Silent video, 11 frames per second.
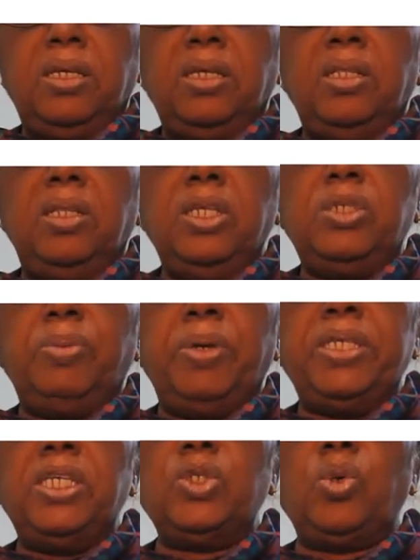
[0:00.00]

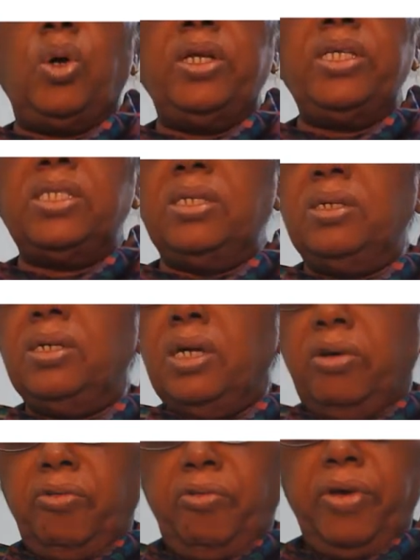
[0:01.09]
is called as the
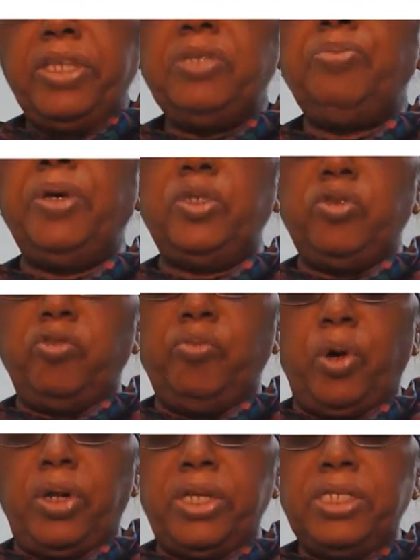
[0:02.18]
waist space of
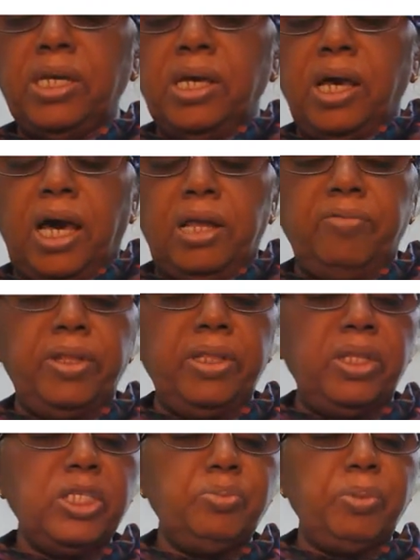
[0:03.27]
Morris, and when
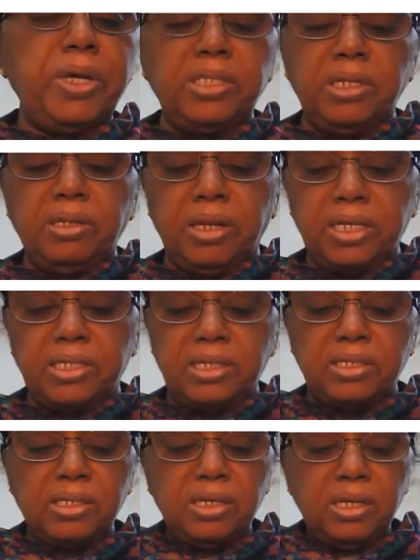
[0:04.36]
this space
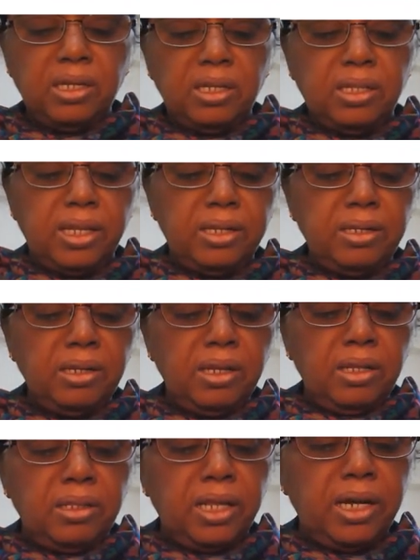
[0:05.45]
increases, then
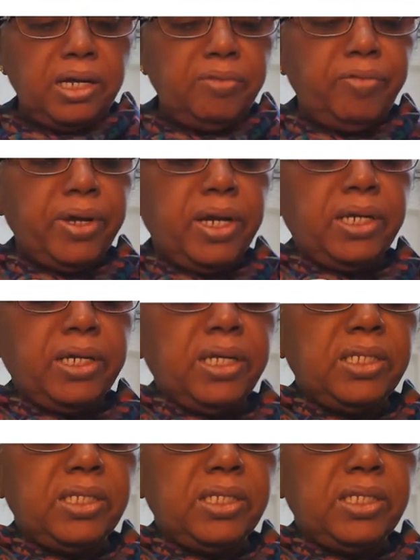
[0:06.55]
there are difficulties